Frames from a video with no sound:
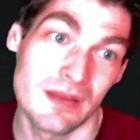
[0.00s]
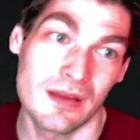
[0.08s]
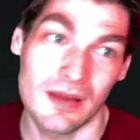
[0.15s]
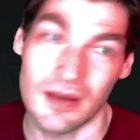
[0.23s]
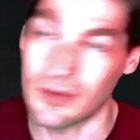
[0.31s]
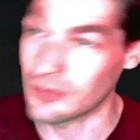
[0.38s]

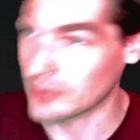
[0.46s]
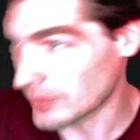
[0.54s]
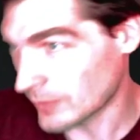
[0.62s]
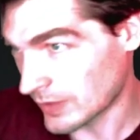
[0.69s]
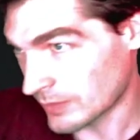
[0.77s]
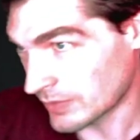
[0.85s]
I really
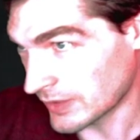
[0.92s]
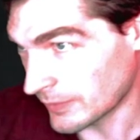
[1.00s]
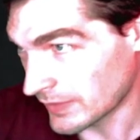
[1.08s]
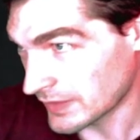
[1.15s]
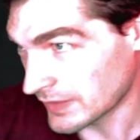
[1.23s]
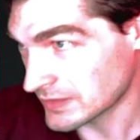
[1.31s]
want to play with
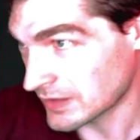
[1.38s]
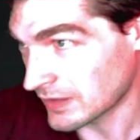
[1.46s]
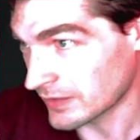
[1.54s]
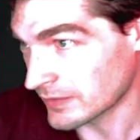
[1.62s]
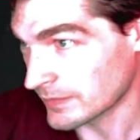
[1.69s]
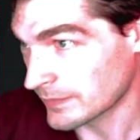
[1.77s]
this card.